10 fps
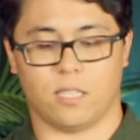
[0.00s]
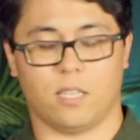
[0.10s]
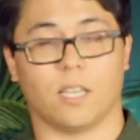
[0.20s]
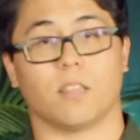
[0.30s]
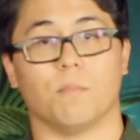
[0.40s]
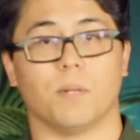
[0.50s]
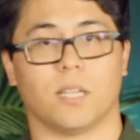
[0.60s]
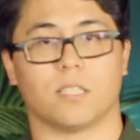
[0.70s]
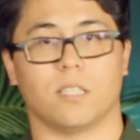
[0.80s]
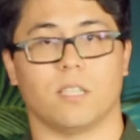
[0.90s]
to get the
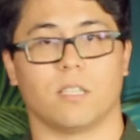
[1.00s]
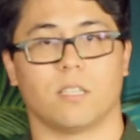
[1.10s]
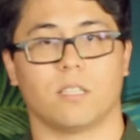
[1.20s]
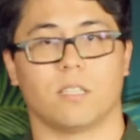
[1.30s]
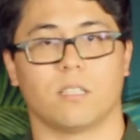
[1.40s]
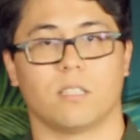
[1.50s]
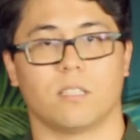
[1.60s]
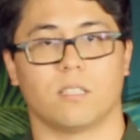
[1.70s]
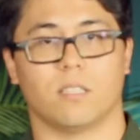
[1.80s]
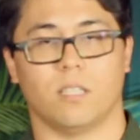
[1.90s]
blessing,
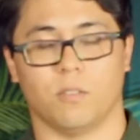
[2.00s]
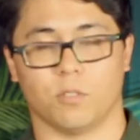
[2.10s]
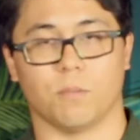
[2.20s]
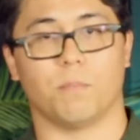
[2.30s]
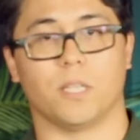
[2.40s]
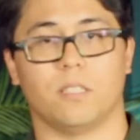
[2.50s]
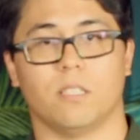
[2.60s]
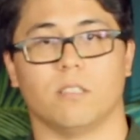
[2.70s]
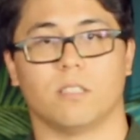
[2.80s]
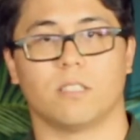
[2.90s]
it was a big
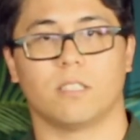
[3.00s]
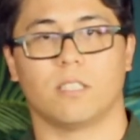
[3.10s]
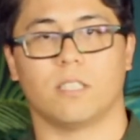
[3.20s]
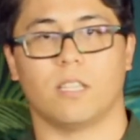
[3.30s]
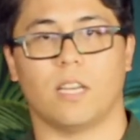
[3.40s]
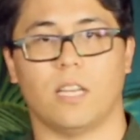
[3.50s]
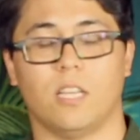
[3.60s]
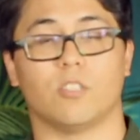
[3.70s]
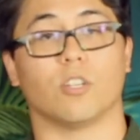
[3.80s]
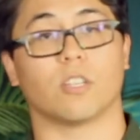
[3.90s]
deal. And
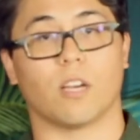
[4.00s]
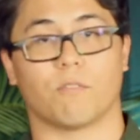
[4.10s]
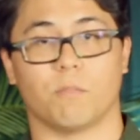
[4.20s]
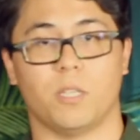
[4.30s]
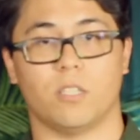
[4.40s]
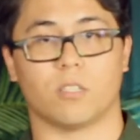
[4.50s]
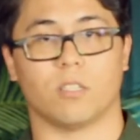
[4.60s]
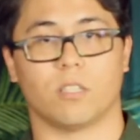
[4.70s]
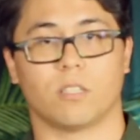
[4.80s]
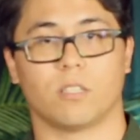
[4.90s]
he took that from
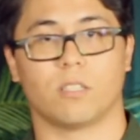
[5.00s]
Esau.